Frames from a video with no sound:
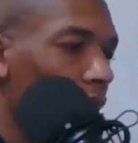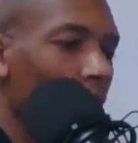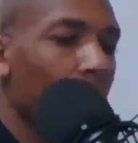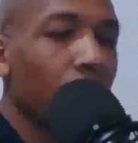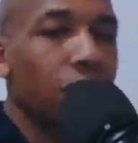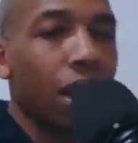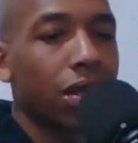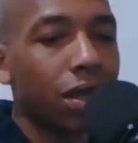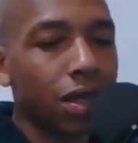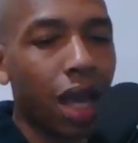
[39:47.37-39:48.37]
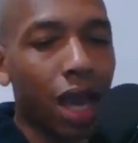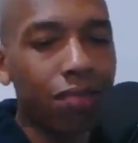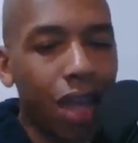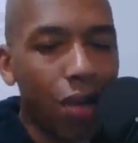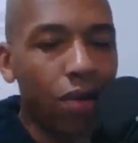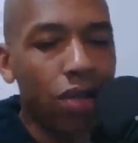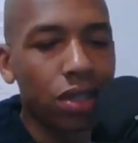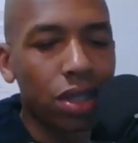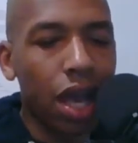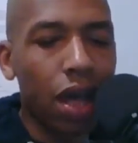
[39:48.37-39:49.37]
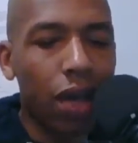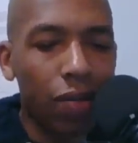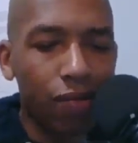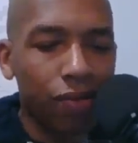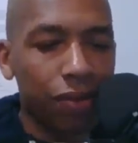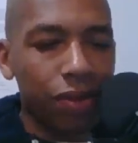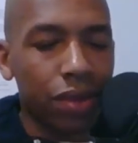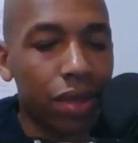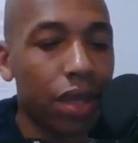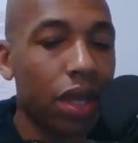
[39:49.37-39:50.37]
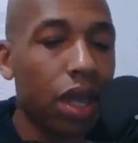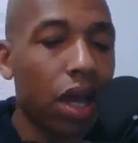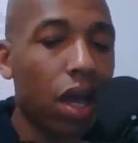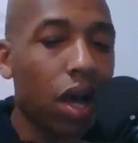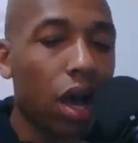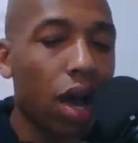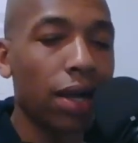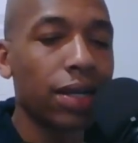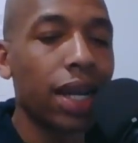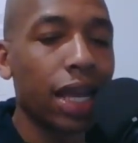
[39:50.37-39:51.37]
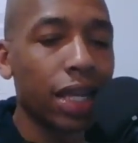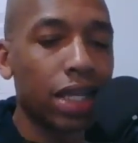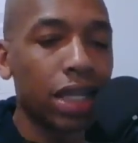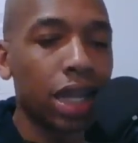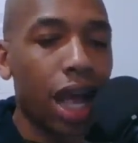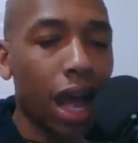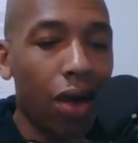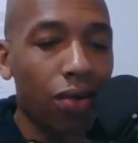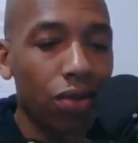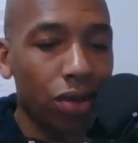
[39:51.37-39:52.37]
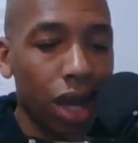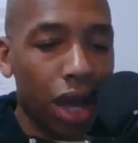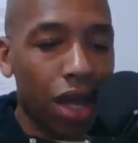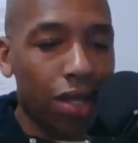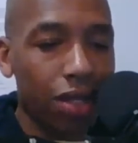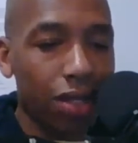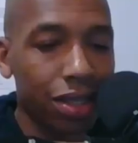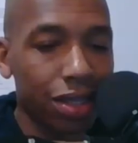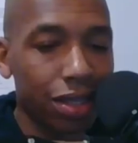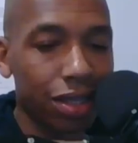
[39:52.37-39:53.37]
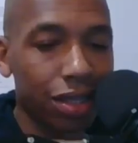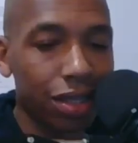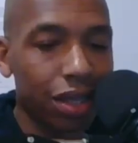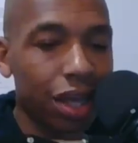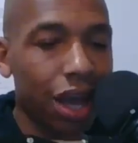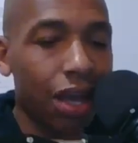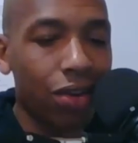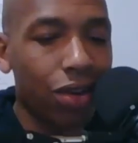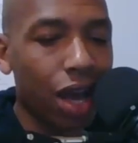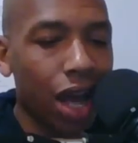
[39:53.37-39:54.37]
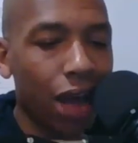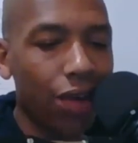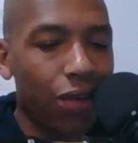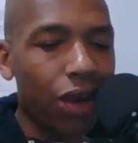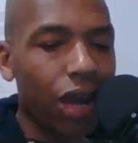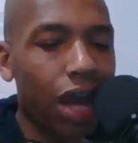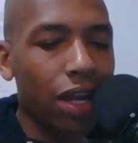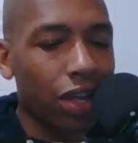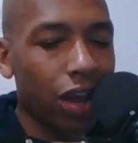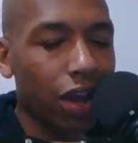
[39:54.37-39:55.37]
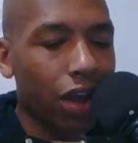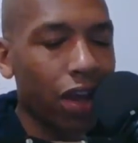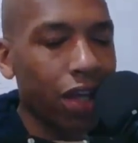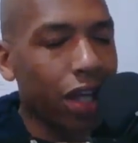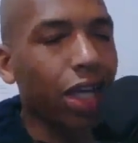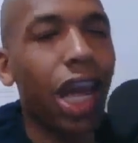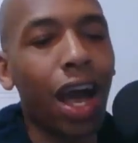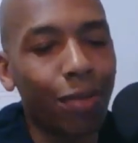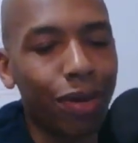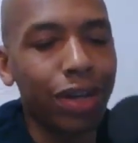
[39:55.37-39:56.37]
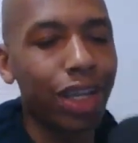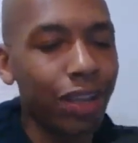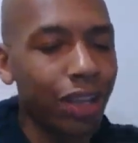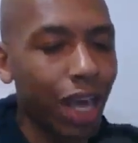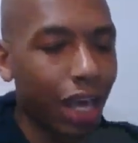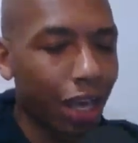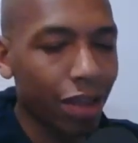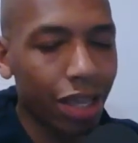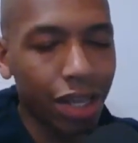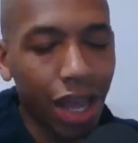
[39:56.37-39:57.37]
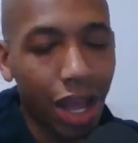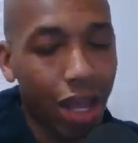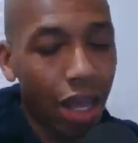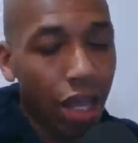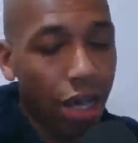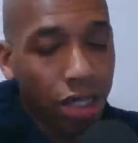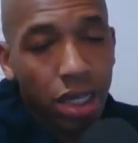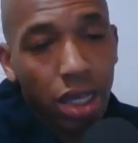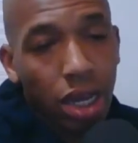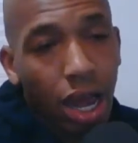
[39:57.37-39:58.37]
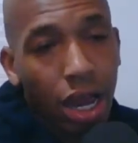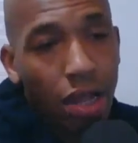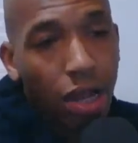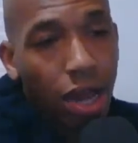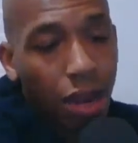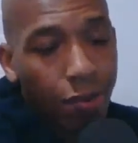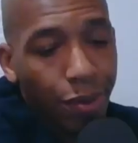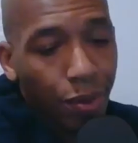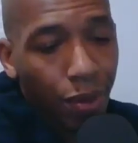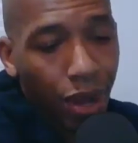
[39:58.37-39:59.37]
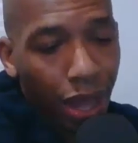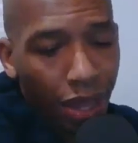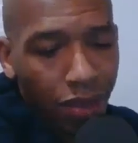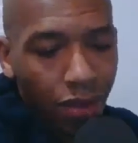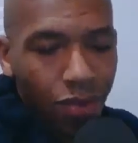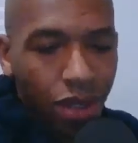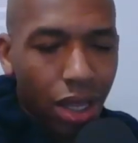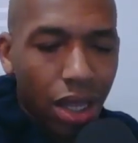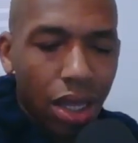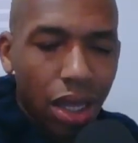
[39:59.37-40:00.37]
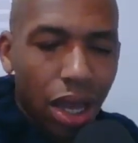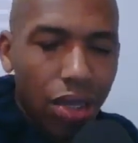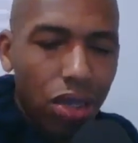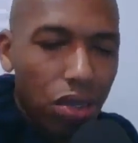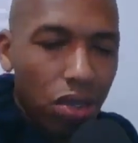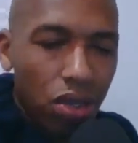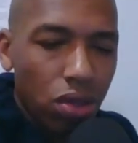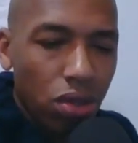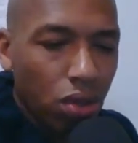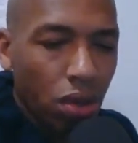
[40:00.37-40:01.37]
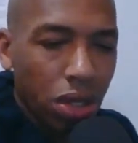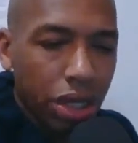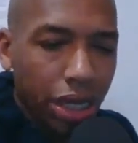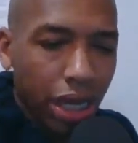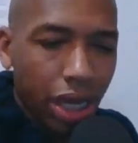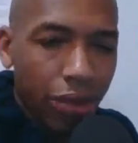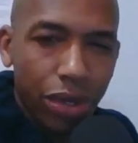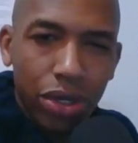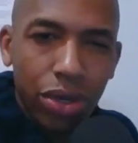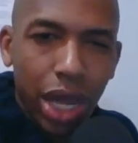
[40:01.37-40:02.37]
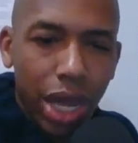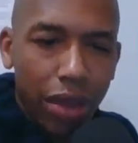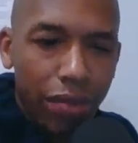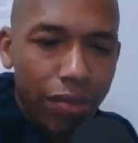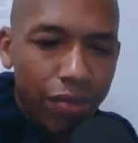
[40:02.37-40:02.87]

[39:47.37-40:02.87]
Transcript: He looks like the type that would sell our nation out, you guys. I know a lot of y'all cannot believe that and cannot, because a lot of people when I ask like, you don't think that he would do that?